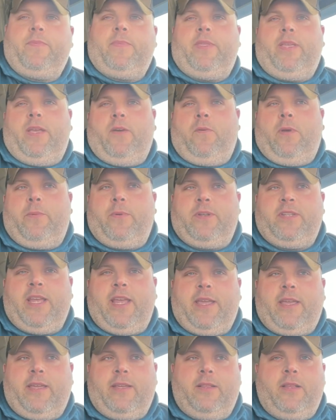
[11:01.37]
and we were
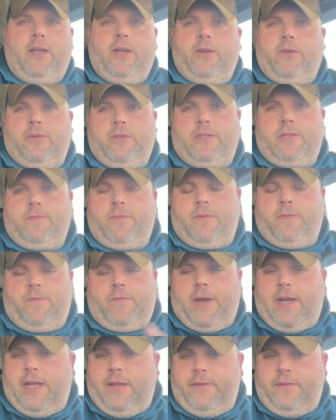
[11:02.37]
taking loads for $5,